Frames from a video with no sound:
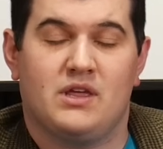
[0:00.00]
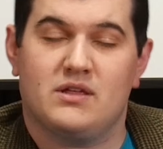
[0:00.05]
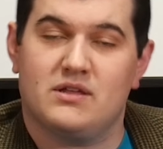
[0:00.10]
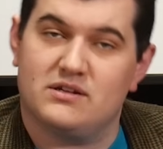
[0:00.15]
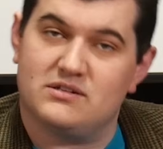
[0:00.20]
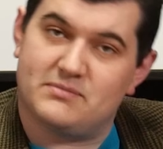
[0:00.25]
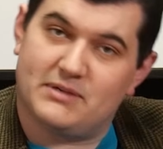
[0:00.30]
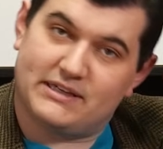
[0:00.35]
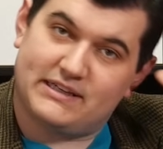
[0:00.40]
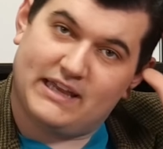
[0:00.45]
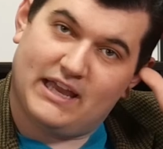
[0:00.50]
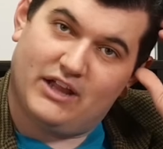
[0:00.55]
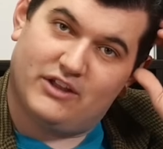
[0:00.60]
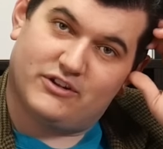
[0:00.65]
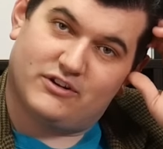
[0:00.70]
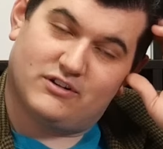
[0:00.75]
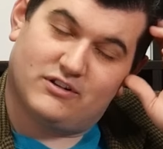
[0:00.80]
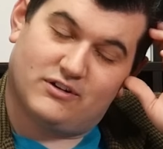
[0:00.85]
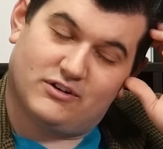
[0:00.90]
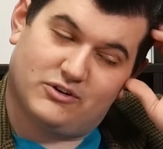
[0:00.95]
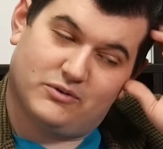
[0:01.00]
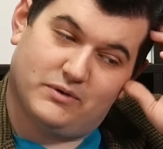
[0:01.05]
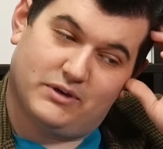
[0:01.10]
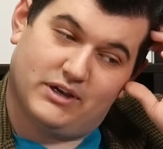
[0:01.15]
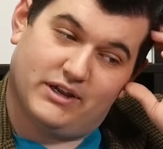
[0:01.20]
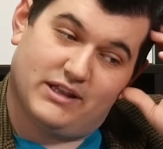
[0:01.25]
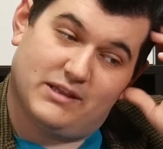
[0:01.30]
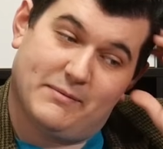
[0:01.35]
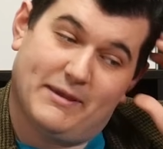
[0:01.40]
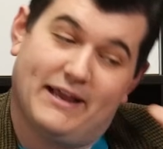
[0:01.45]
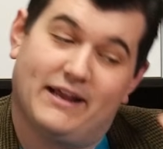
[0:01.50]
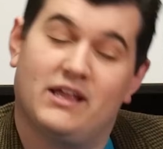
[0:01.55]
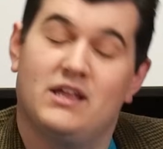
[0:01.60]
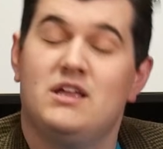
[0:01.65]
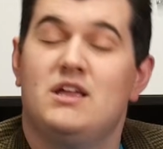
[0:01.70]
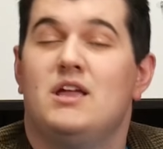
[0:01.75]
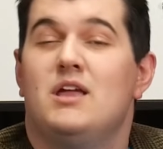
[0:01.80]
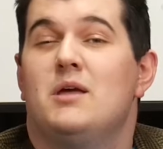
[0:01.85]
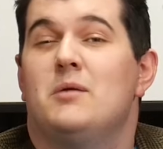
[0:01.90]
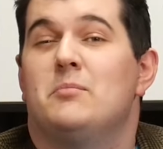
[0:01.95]
There's my calendar alert going on in the back.
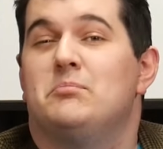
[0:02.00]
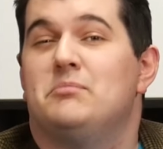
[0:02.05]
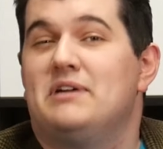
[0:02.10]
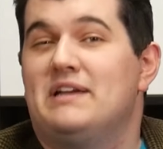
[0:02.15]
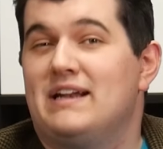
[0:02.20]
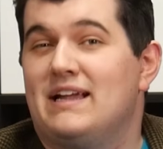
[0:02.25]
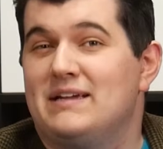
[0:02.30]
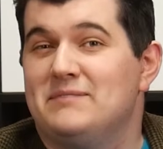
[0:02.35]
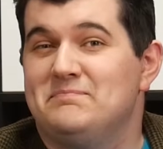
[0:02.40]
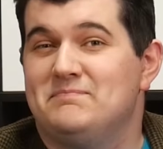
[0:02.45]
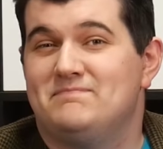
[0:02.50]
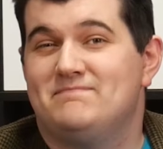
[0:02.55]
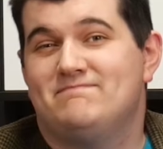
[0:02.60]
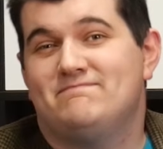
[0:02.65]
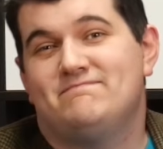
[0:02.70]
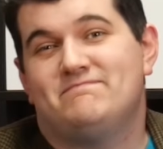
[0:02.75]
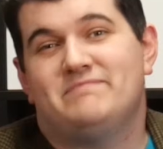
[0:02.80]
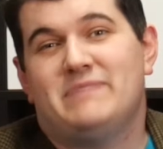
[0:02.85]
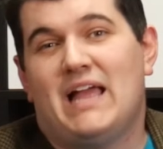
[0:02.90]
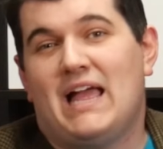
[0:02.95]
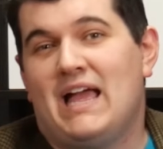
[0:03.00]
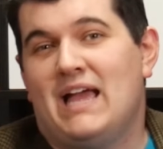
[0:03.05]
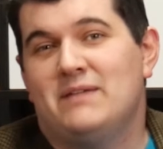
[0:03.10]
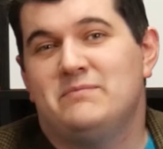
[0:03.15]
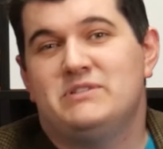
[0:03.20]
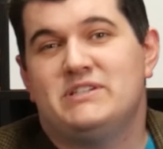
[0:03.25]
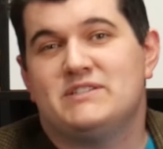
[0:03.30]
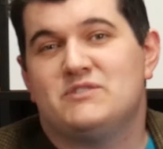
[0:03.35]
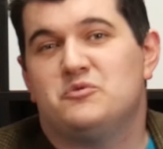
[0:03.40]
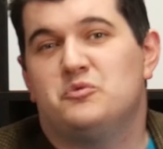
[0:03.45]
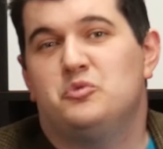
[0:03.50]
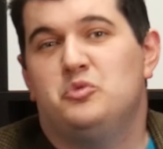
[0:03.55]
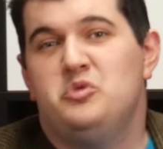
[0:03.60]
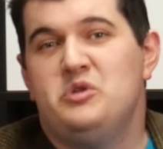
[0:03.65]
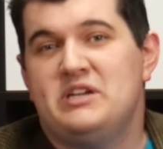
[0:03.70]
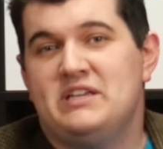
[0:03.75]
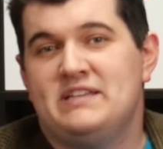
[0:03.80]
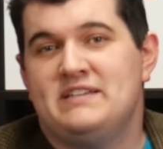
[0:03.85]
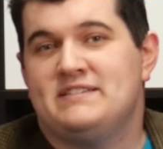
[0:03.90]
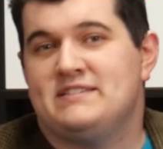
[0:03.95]
But I'm just
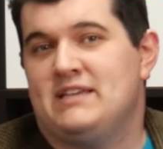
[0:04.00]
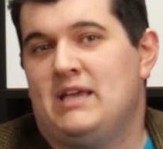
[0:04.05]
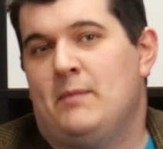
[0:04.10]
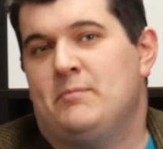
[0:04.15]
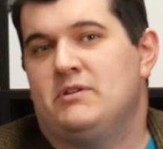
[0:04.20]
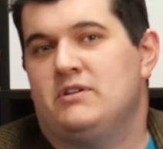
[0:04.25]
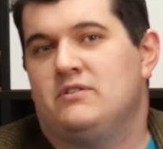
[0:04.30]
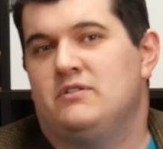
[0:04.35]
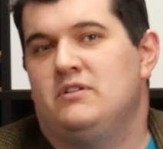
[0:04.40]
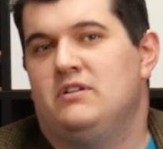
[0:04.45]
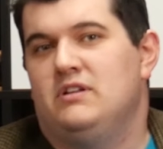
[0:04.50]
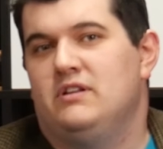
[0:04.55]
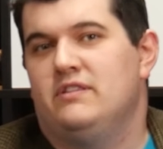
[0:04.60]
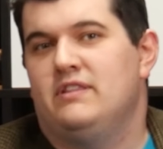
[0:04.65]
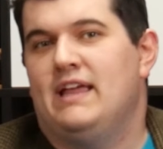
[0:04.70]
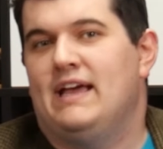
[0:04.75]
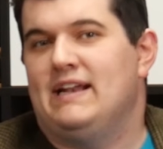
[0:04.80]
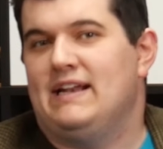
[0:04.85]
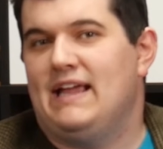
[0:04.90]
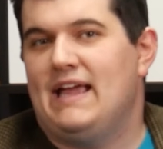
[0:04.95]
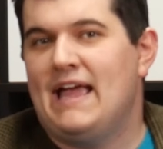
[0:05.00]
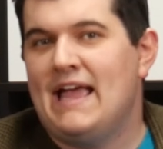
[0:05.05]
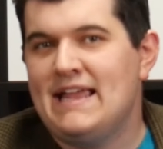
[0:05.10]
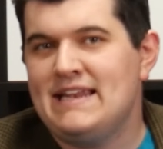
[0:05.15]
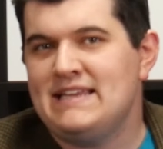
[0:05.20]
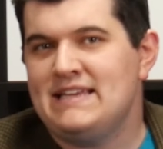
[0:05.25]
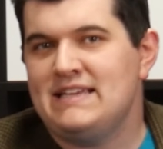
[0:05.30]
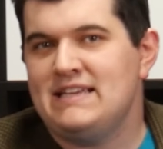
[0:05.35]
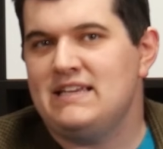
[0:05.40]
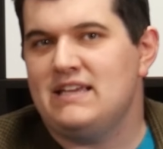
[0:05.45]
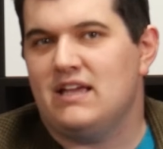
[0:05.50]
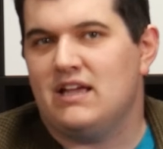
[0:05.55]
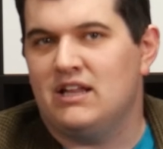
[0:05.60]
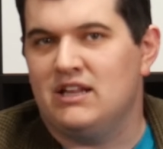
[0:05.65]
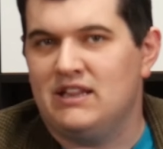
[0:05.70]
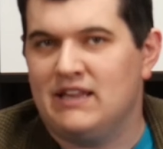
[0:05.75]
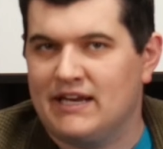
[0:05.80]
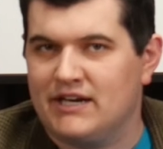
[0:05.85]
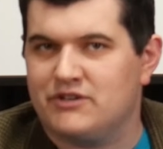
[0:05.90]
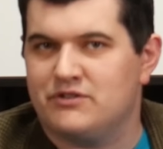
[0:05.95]
really skeptical that any
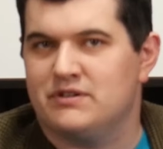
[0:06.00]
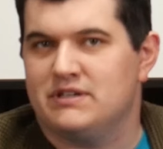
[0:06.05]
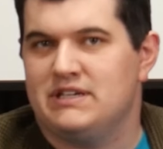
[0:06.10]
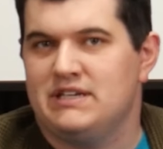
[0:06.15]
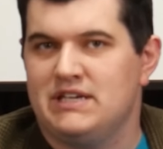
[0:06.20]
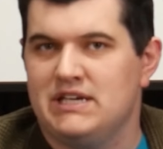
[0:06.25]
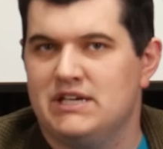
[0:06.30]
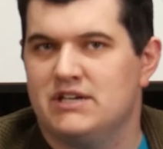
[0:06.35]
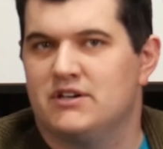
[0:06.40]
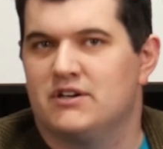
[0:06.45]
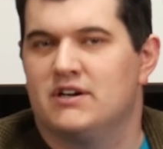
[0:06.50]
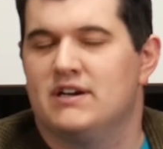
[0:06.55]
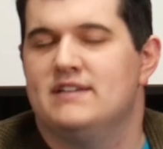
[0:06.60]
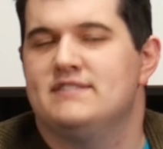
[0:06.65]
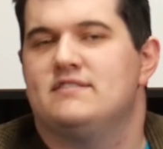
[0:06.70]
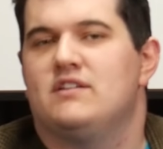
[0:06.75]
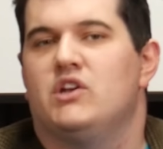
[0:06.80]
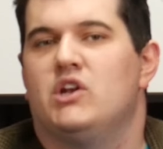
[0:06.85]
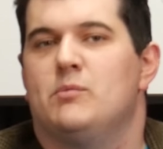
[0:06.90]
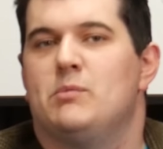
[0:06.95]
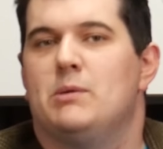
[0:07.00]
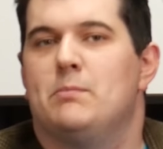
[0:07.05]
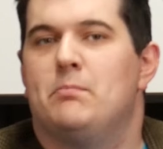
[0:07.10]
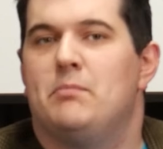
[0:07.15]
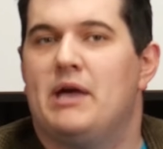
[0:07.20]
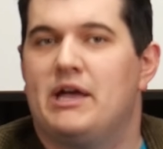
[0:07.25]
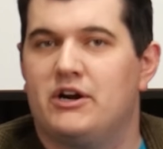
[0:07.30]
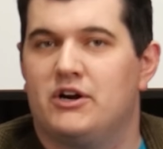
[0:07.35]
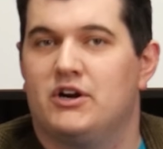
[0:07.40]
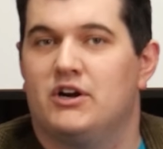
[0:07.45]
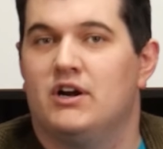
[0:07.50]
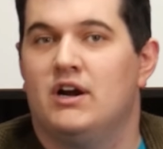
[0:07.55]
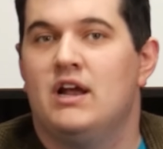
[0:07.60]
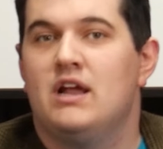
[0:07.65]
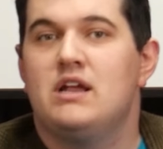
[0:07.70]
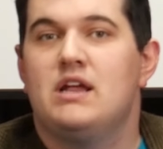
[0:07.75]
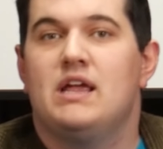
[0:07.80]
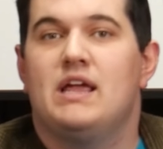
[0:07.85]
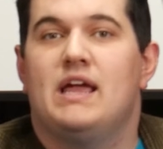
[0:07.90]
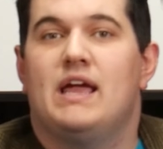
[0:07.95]
electric heater is going to be better
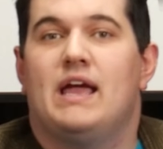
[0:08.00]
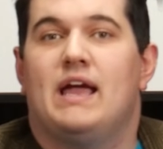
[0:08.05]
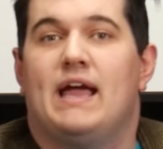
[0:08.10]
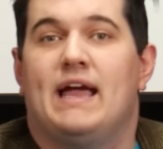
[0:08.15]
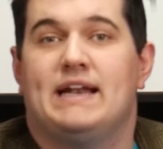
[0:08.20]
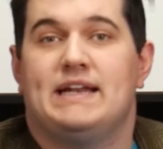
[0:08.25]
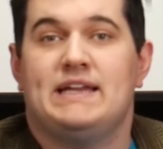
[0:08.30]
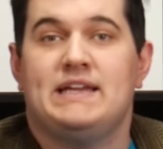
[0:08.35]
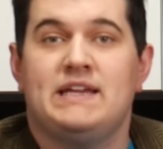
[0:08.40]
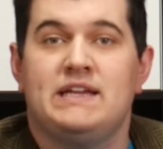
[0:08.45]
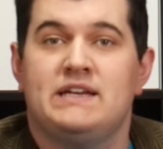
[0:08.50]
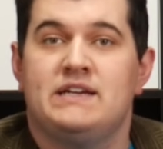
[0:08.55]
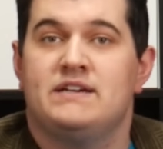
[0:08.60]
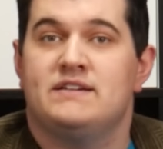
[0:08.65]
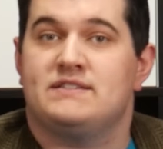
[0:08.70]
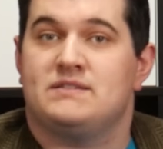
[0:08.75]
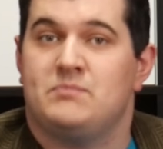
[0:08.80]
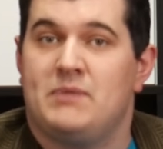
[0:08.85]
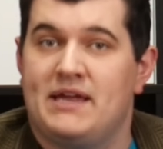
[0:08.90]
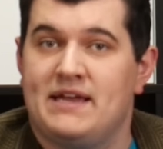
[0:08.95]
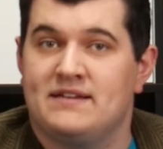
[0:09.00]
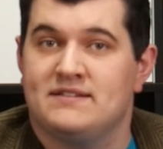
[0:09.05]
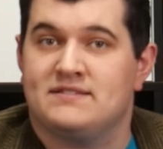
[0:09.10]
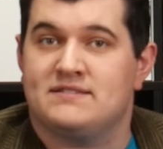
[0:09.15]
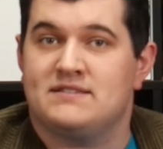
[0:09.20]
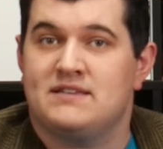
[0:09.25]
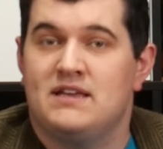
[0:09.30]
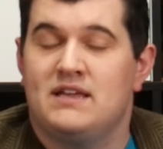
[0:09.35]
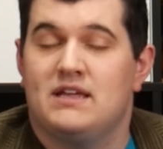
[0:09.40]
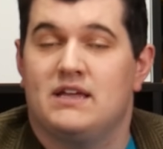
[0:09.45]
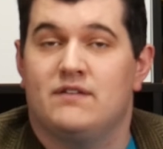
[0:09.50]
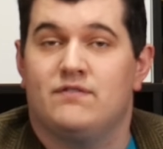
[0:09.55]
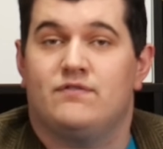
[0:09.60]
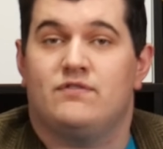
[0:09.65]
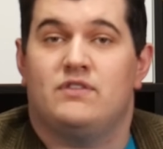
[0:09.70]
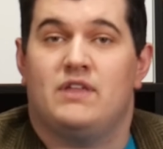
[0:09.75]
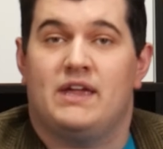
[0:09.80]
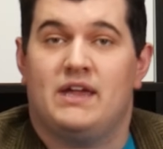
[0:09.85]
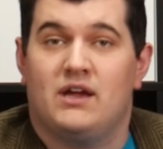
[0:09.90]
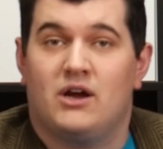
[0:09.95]
at heating a space
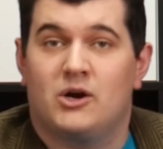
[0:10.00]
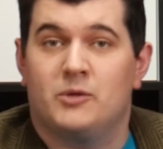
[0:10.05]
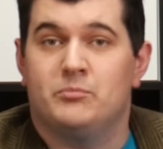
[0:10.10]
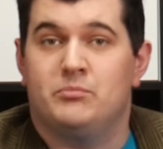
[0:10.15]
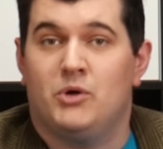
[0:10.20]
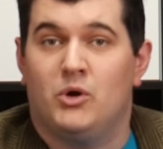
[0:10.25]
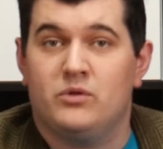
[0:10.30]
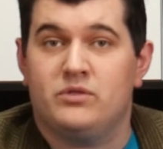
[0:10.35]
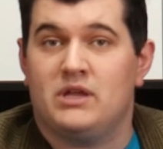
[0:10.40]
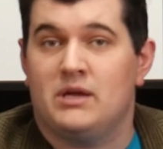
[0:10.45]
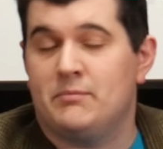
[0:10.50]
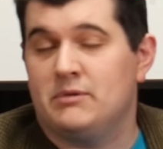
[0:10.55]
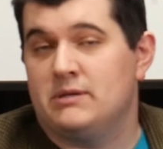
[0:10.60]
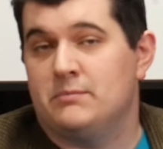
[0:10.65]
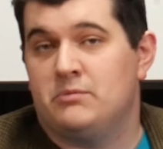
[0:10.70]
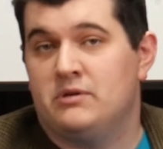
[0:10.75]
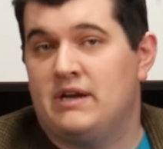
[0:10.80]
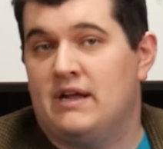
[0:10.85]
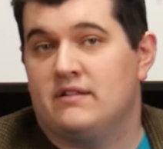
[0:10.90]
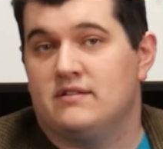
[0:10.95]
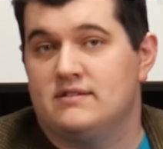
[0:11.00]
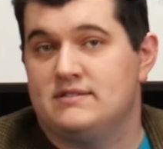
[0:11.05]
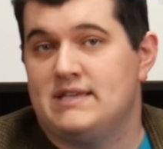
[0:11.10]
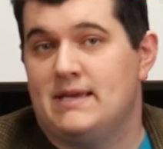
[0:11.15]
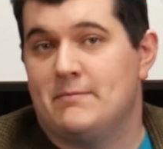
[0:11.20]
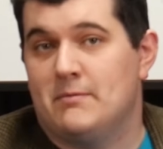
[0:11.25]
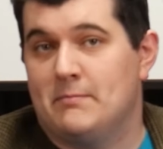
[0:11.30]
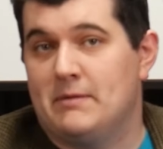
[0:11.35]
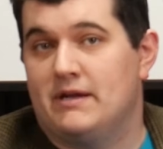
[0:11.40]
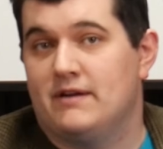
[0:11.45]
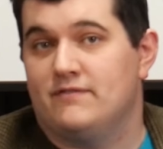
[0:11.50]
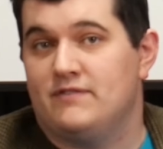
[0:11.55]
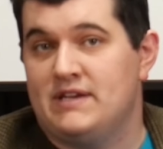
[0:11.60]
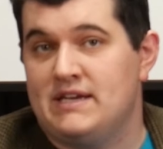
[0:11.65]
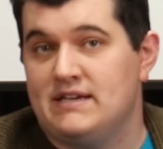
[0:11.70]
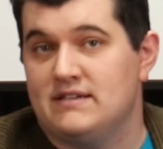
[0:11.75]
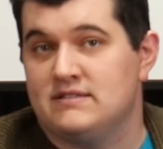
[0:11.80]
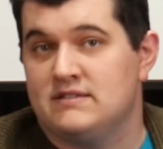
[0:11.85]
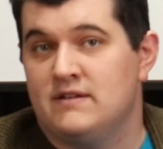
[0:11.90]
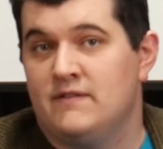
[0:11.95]
if they are both able to put out the same amount of
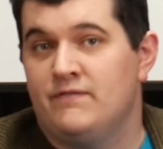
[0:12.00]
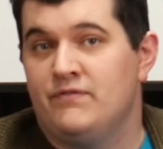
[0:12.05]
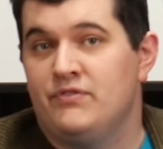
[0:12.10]
heat.